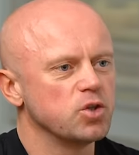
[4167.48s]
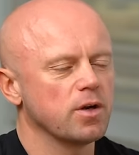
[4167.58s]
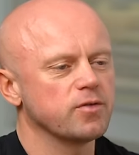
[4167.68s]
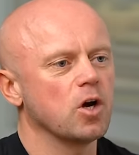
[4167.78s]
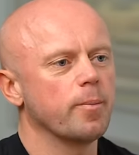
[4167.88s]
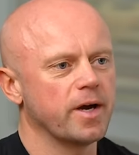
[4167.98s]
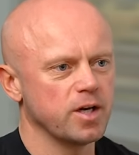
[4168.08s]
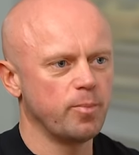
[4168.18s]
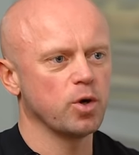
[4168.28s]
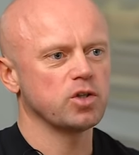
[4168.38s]
Did you have to go back
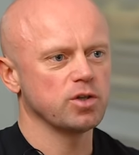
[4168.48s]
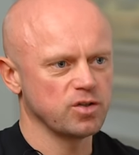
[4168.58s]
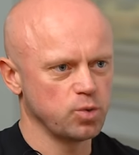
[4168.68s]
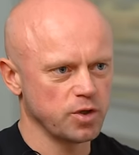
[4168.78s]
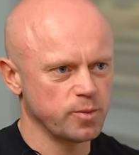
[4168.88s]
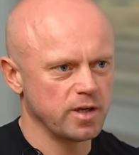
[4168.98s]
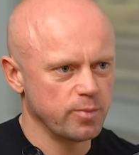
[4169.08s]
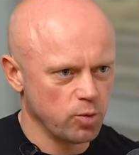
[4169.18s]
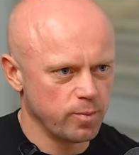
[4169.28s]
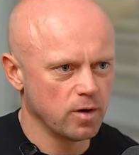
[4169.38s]
and apologise to all these
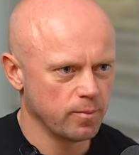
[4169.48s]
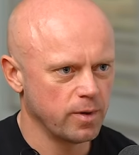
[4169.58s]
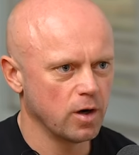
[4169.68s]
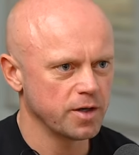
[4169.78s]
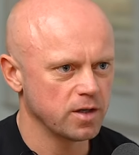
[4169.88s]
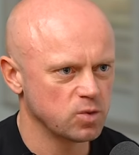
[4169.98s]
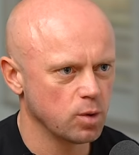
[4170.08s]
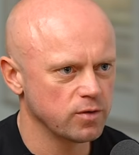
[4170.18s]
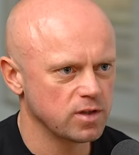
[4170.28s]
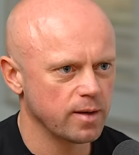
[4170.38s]
people as part of your
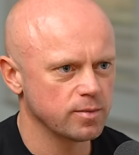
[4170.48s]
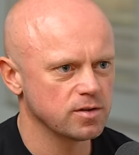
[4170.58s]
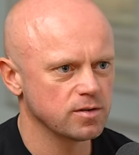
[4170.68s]
12 steps?